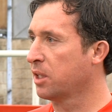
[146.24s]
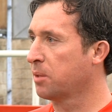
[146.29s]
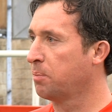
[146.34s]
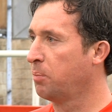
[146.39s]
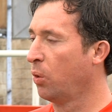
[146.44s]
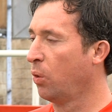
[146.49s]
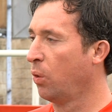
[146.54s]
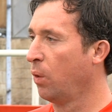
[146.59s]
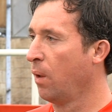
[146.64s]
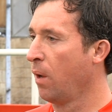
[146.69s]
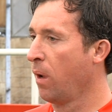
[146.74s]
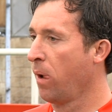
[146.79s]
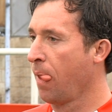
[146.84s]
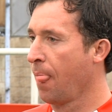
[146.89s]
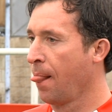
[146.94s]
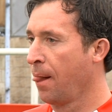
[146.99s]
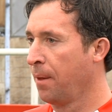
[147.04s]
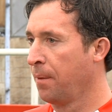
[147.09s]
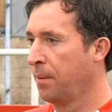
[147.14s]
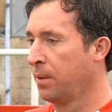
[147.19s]
but
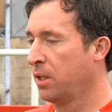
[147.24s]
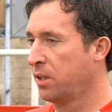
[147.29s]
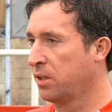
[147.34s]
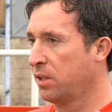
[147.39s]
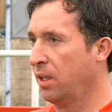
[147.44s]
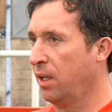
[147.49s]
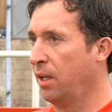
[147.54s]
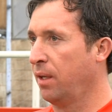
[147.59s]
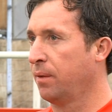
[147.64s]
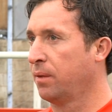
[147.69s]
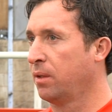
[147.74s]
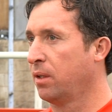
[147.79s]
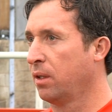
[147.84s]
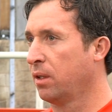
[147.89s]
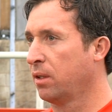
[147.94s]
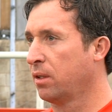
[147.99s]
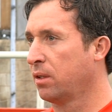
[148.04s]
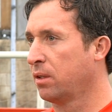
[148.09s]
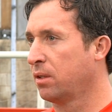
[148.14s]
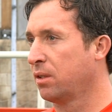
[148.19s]
there's a
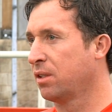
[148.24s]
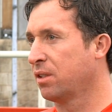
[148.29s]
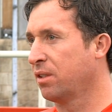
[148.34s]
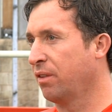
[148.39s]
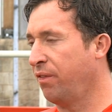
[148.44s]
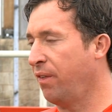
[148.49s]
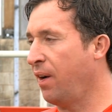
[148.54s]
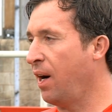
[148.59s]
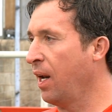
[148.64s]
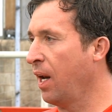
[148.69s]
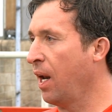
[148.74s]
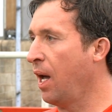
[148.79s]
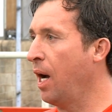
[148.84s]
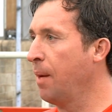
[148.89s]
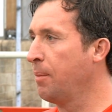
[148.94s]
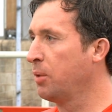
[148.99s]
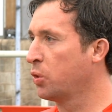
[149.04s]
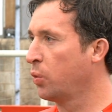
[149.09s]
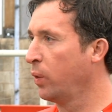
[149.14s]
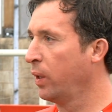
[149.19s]
fine
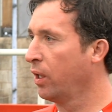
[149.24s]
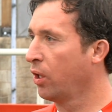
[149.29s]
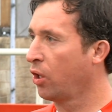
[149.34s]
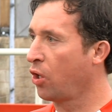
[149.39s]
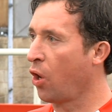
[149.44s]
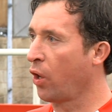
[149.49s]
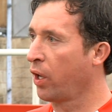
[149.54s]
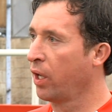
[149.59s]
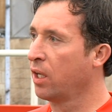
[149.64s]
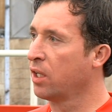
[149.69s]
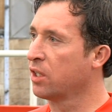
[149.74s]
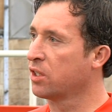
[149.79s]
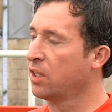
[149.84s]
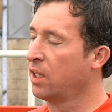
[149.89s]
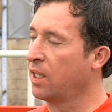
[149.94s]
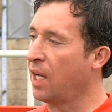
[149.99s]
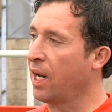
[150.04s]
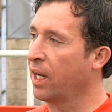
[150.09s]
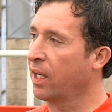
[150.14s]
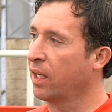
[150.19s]
line between cockiness
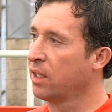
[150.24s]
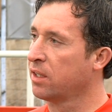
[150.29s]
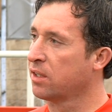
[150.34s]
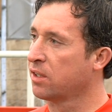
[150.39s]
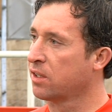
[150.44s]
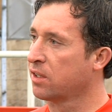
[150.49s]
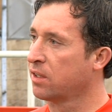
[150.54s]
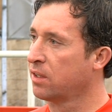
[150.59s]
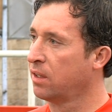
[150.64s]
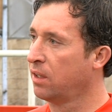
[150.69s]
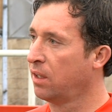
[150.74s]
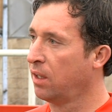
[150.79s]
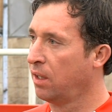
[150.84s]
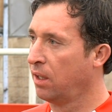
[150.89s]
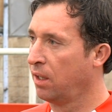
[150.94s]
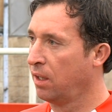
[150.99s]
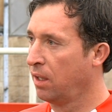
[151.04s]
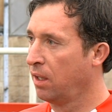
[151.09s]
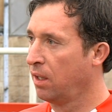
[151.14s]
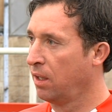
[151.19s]
and arrogance.
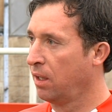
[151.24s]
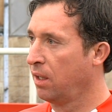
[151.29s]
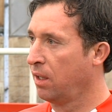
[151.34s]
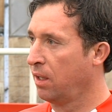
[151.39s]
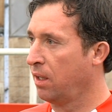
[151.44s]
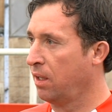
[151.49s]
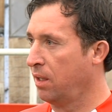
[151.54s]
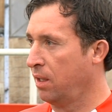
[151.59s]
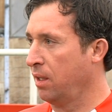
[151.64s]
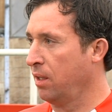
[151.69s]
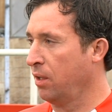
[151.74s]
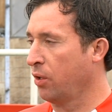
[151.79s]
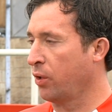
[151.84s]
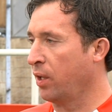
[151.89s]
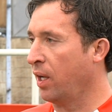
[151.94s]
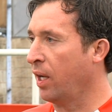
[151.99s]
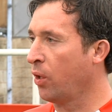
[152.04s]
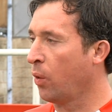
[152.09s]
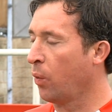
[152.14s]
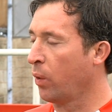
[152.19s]
Look,
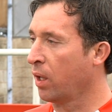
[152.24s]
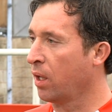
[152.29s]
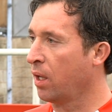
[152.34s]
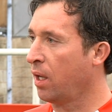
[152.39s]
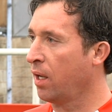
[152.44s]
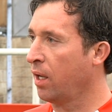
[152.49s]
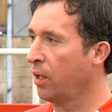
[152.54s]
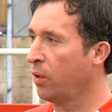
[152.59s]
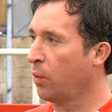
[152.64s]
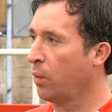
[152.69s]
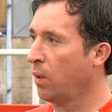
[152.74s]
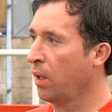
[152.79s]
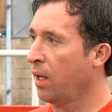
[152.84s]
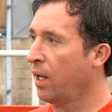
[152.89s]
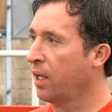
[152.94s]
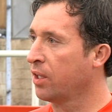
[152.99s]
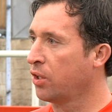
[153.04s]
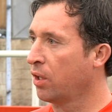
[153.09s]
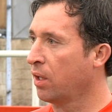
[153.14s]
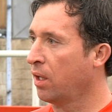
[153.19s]
I know what you are, I know what
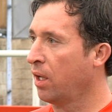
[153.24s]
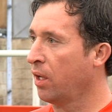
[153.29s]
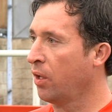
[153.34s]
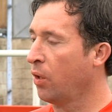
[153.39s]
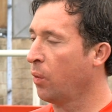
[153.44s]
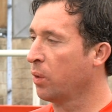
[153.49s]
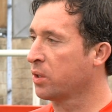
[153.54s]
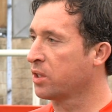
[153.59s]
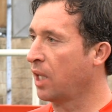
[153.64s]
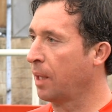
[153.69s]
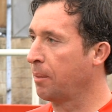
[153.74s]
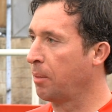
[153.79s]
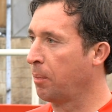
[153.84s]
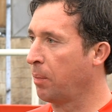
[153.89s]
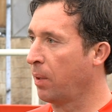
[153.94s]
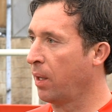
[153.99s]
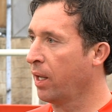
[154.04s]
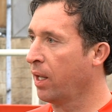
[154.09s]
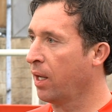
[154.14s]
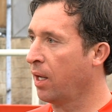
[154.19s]
lad you are, I know what type of
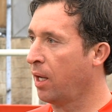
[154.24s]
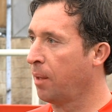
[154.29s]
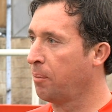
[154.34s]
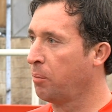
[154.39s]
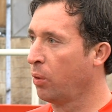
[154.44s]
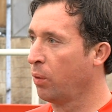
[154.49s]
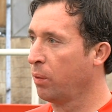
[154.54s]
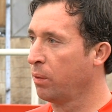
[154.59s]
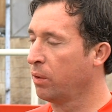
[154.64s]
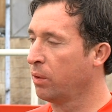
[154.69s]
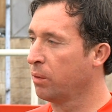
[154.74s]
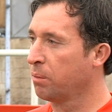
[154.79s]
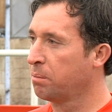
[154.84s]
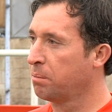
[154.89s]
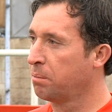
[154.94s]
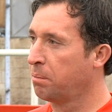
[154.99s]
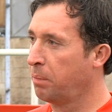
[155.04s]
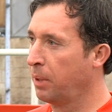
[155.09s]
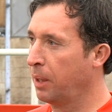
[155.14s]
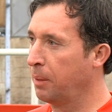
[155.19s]
player you are, but
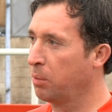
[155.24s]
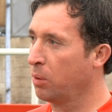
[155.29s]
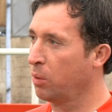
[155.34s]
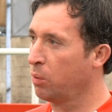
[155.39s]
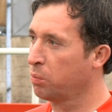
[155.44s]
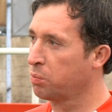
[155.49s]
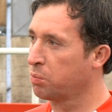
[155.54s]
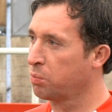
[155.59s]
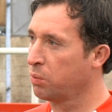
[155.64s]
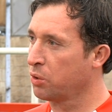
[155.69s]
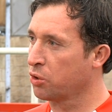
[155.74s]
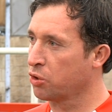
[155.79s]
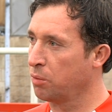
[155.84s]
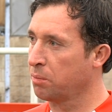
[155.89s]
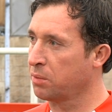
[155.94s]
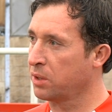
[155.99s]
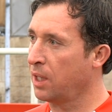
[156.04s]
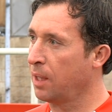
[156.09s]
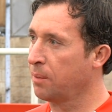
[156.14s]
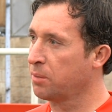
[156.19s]
people will
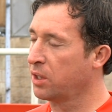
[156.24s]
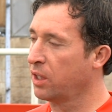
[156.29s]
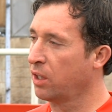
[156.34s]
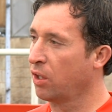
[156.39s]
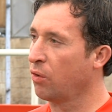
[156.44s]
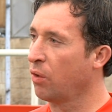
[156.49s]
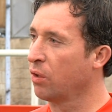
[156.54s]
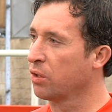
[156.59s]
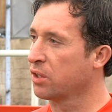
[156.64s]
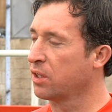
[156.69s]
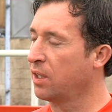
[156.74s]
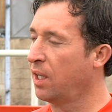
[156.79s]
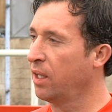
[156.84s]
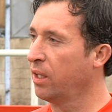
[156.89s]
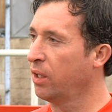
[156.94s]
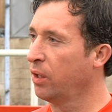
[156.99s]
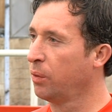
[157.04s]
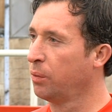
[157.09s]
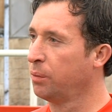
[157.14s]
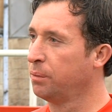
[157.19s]
sometimes see the wrong side
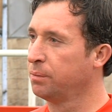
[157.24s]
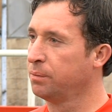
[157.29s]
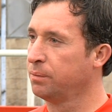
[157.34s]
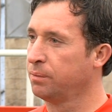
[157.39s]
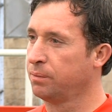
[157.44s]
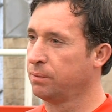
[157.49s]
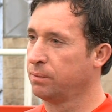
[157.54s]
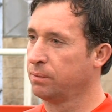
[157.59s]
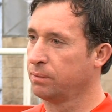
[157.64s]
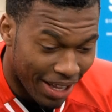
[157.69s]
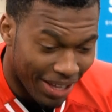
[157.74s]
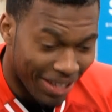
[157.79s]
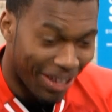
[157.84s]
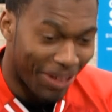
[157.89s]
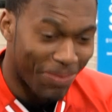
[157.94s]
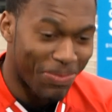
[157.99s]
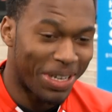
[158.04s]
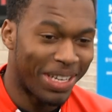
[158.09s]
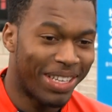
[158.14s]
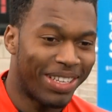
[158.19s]
of you. Yeah, I
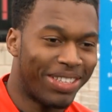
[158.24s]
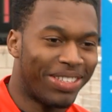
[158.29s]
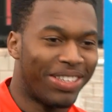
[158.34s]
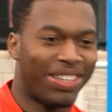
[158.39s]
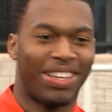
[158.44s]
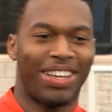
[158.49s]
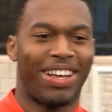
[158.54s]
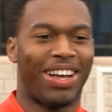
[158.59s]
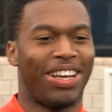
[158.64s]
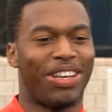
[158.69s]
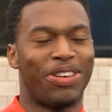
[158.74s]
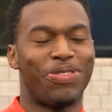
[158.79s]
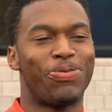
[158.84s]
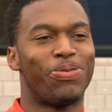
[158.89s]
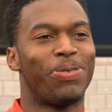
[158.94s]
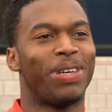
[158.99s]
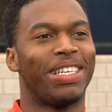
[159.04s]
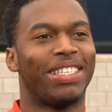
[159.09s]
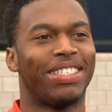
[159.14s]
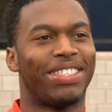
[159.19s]
mean, I
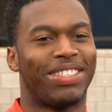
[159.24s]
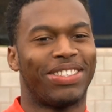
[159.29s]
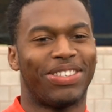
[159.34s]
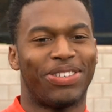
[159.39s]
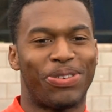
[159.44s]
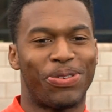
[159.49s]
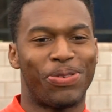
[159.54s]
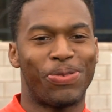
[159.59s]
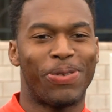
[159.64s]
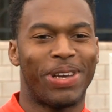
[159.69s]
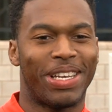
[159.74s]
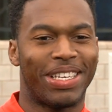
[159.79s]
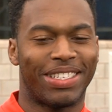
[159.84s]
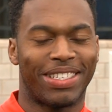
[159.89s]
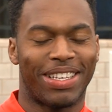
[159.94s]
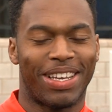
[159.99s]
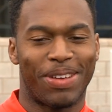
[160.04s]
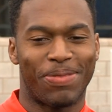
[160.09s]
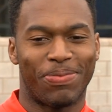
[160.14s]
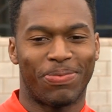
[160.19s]
always
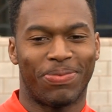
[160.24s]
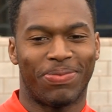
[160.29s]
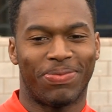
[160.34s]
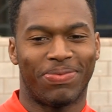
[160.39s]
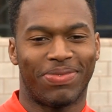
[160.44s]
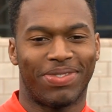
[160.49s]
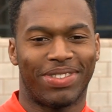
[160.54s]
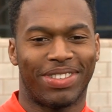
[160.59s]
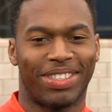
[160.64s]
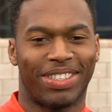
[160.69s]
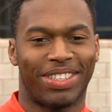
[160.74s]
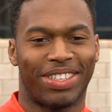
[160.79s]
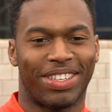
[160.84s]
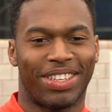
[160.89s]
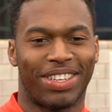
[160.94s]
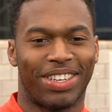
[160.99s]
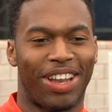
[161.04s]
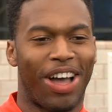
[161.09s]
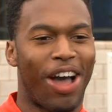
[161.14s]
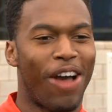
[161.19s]

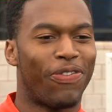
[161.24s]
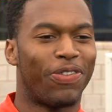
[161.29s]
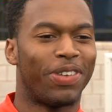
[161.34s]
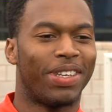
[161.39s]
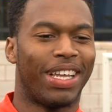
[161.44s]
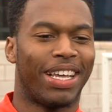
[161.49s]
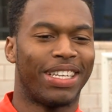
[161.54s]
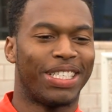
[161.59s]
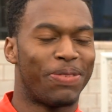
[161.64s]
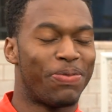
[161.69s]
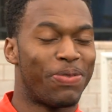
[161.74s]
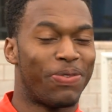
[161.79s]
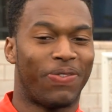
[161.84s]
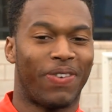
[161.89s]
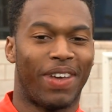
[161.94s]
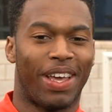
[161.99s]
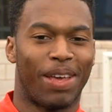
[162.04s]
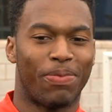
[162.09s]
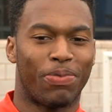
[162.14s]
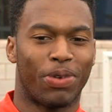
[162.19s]
laugh at that, to be
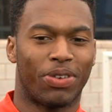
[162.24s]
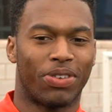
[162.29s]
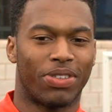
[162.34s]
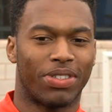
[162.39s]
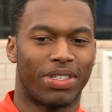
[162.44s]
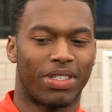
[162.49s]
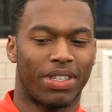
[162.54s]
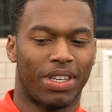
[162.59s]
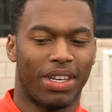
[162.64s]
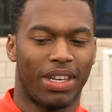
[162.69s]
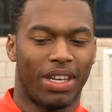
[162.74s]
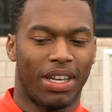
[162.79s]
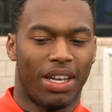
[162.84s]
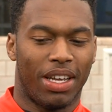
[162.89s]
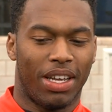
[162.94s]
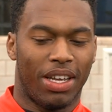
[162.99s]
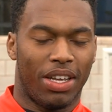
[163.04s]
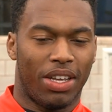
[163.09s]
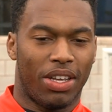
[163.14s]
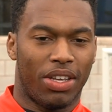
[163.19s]
fair, because
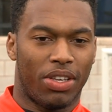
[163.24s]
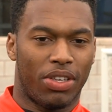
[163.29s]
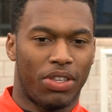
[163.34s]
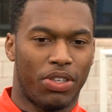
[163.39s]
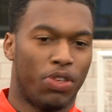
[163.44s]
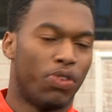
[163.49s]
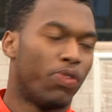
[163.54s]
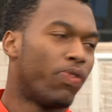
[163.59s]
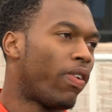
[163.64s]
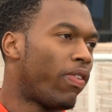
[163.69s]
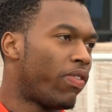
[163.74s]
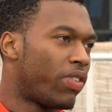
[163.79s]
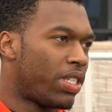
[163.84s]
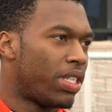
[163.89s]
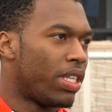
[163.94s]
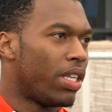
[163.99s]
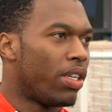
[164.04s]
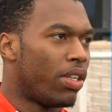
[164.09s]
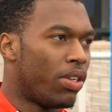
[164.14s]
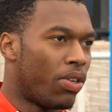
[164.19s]
you've
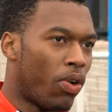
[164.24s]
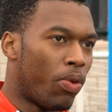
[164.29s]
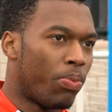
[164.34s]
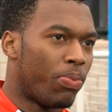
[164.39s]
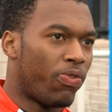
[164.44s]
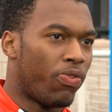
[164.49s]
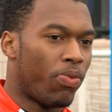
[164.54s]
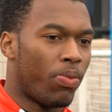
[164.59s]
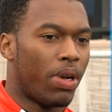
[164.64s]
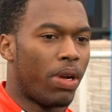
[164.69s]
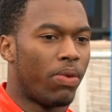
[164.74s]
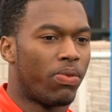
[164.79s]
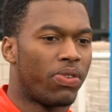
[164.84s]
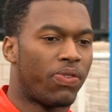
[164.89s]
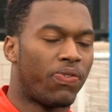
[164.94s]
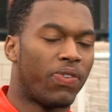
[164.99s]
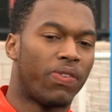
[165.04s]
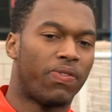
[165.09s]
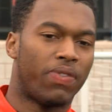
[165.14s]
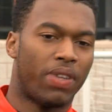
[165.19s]
obviously known me from when I was
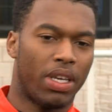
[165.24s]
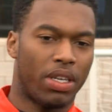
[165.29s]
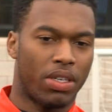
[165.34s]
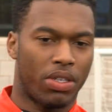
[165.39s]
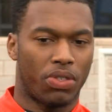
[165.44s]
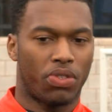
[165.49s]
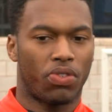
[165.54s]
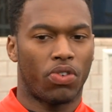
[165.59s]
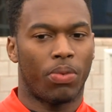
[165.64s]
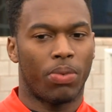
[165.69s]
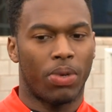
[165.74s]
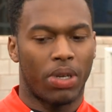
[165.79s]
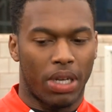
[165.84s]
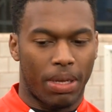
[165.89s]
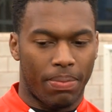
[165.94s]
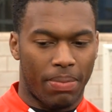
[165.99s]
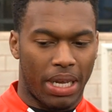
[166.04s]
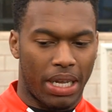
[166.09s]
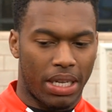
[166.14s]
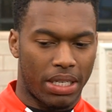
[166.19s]
15. You saw me
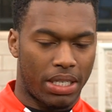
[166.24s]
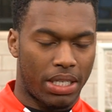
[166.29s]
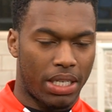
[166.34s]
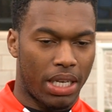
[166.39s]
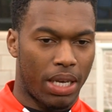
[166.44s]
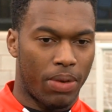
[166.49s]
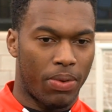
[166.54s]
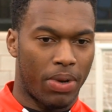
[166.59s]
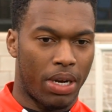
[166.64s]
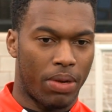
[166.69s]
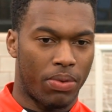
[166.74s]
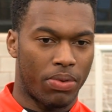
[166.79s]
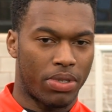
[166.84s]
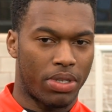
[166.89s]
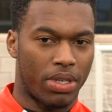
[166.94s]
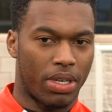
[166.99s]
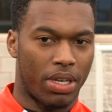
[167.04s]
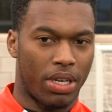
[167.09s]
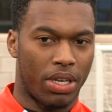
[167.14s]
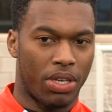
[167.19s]
at City when I was
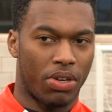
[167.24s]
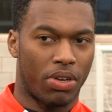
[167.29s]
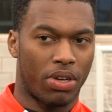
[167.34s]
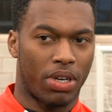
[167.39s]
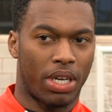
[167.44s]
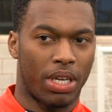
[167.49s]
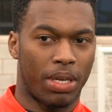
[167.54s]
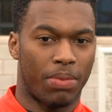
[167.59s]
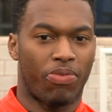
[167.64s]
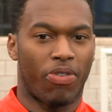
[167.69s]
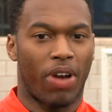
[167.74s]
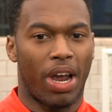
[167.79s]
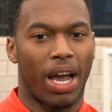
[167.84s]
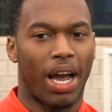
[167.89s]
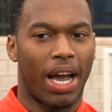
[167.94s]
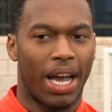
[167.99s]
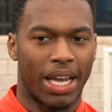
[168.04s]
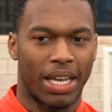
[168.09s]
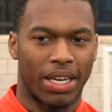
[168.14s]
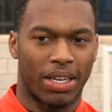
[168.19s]
a young kid,
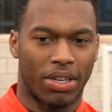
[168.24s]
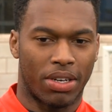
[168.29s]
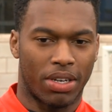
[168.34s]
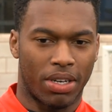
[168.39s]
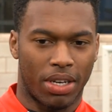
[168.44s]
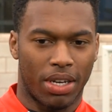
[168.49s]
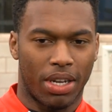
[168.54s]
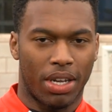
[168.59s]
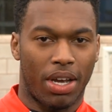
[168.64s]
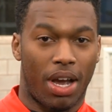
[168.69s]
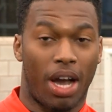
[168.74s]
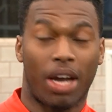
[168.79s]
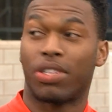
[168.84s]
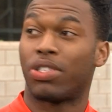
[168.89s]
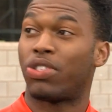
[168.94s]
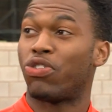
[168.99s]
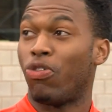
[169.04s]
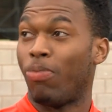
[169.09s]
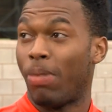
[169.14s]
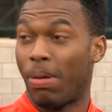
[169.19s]
bright-eyed, and I can
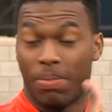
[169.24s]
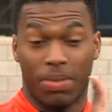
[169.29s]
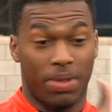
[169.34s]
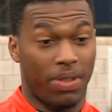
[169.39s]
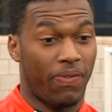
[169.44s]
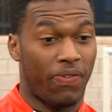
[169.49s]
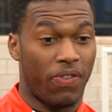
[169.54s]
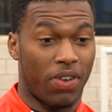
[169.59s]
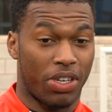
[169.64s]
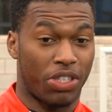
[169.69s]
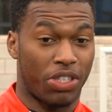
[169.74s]
still remember the first